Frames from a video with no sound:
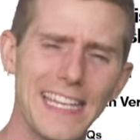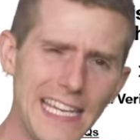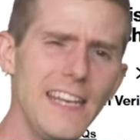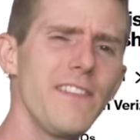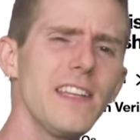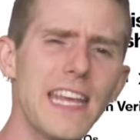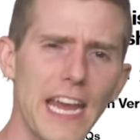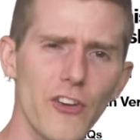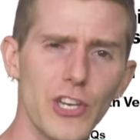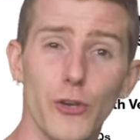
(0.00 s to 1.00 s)
Even
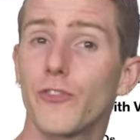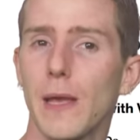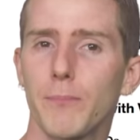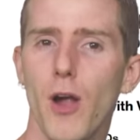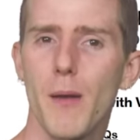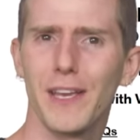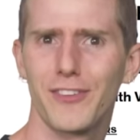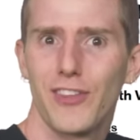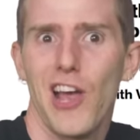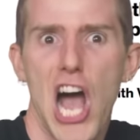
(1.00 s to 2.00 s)
carriers that
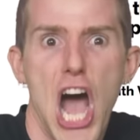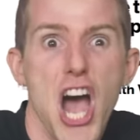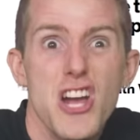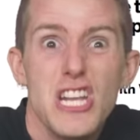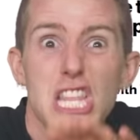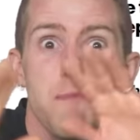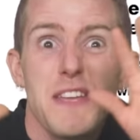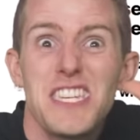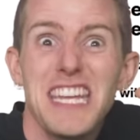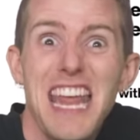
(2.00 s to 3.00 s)
promise
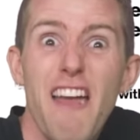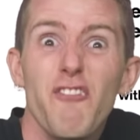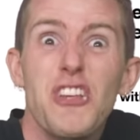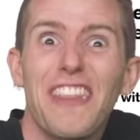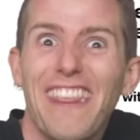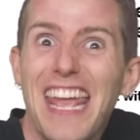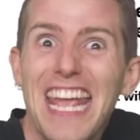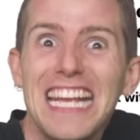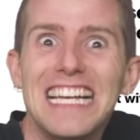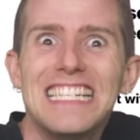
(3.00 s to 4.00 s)
unlimited
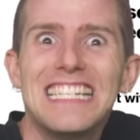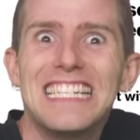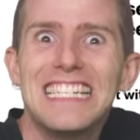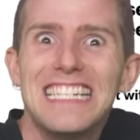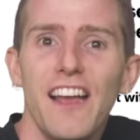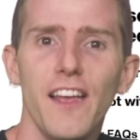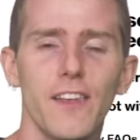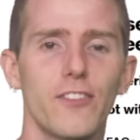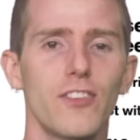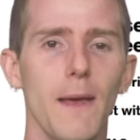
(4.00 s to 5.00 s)
everything
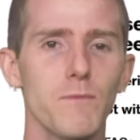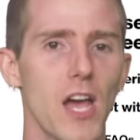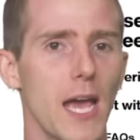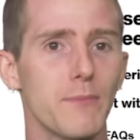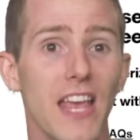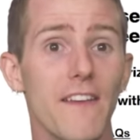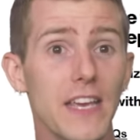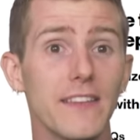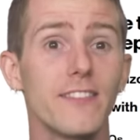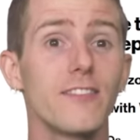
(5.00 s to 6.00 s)
sometimes have
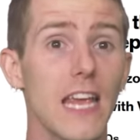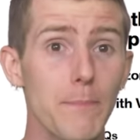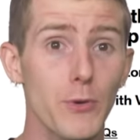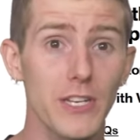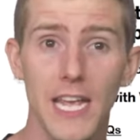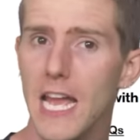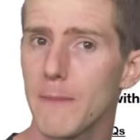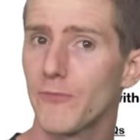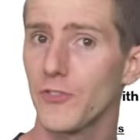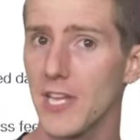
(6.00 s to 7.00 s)
a separate
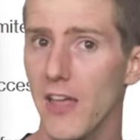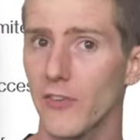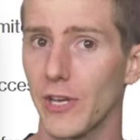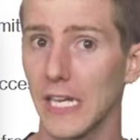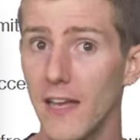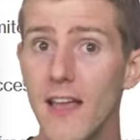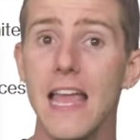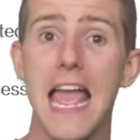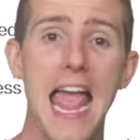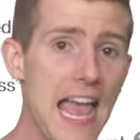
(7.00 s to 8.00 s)
cap for tethering,
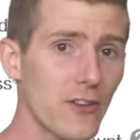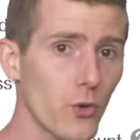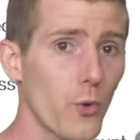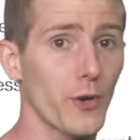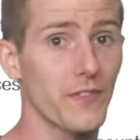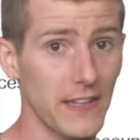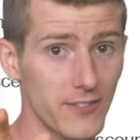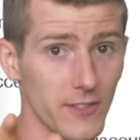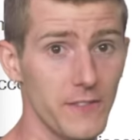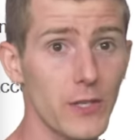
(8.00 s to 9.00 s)
and/or they
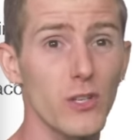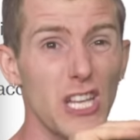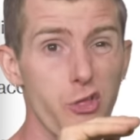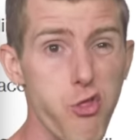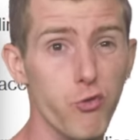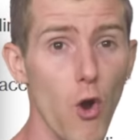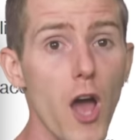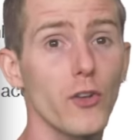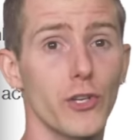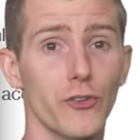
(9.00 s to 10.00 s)
severely
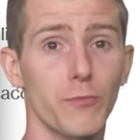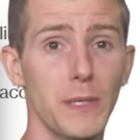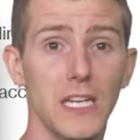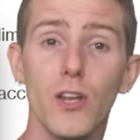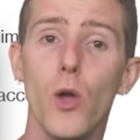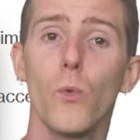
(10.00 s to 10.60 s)
throttle your speed